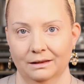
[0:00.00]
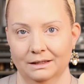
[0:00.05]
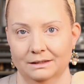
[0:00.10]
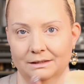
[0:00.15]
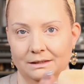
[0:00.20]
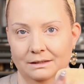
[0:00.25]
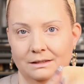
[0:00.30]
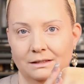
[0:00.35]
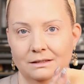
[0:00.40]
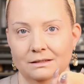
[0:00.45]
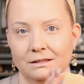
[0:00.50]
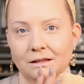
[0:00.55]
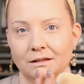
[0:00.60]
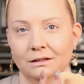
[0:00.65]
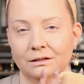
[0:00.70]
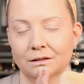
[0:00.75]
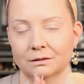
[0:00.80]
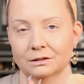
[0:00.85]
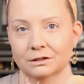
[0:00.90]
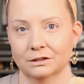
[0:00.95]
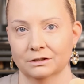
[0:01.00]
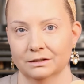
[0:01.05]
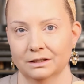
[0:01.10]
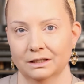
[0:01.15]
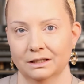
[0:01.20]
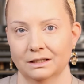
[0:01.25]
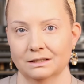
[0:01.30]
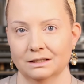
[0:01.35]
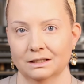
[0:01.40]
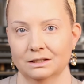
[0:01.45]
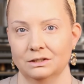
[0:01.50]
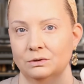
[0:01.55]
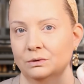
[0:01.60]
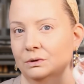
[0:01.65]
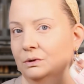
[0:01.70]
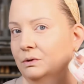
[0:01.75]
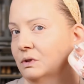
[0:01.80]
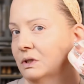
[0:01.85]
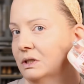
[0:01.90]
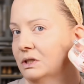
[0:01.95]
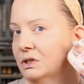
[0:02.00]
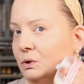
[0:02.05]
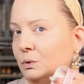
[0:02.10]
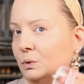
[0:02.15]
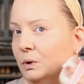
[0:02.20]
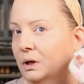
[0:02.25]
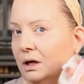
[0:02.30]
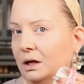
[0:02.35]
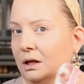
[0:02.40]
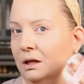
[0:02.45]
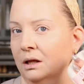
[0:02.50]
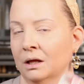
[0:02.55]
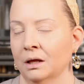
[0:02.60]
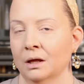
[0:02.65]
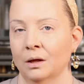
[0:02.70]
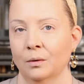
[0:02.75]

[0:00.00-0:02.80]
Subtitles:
this is a little dirty because I do use it to cut